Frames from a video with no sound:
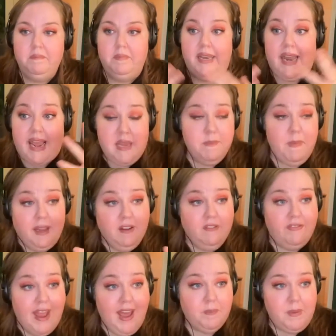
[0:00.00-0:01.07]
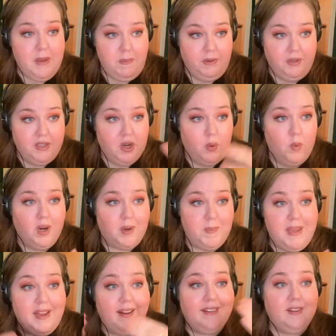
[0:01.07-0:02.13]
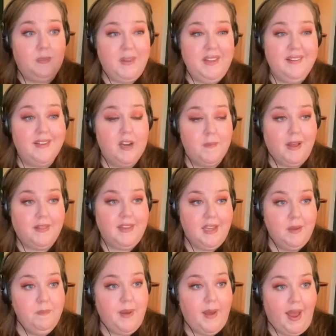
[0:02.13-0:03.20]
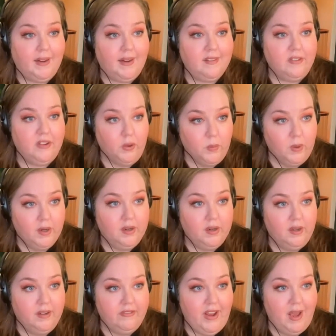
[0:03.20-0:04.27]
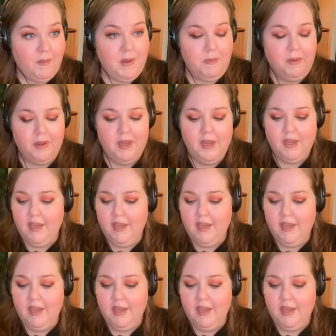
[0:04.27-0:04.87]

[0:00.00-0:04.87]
naming fat people in your work, being explicit about the impacts of your work on fat people.